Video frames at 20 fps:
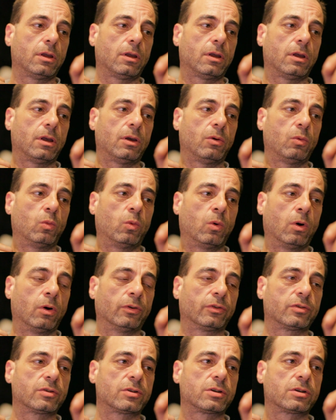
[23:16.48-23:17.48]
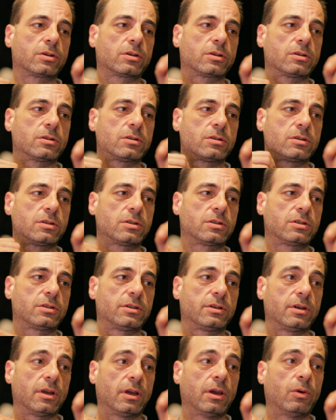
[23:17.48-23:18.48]
It was
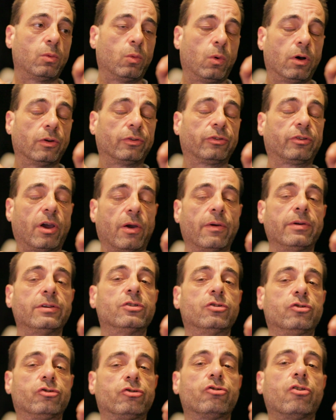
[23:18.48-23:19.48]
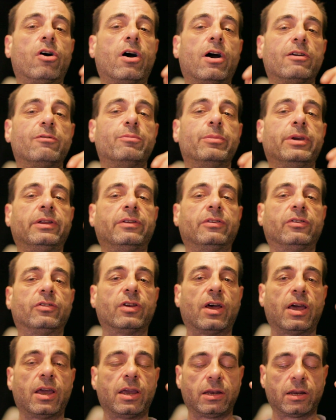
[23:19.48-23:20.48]
going to drive me
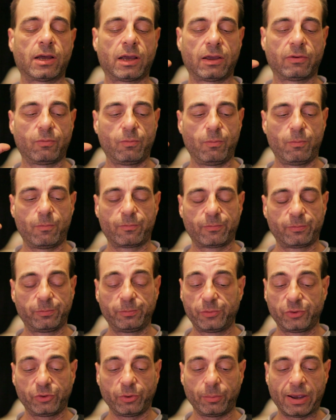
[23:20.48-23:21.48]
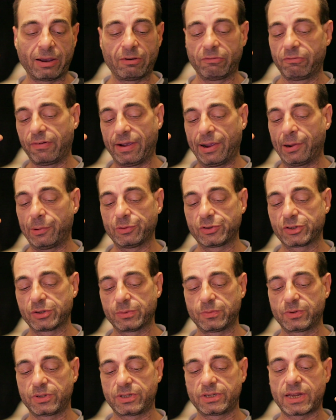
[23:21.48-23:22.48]
insane. I somehow found
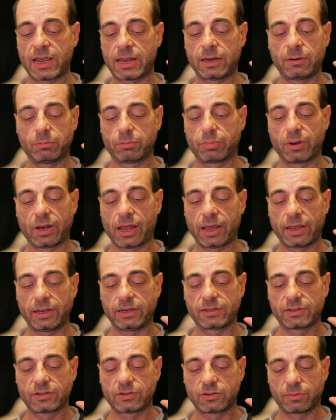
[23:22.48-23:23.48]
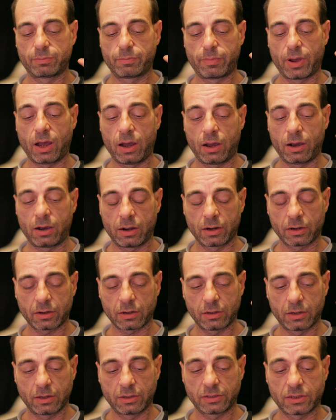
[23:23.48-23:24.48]
some zen place to park
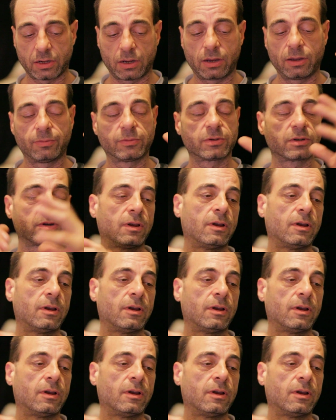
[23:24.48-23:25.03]
at times.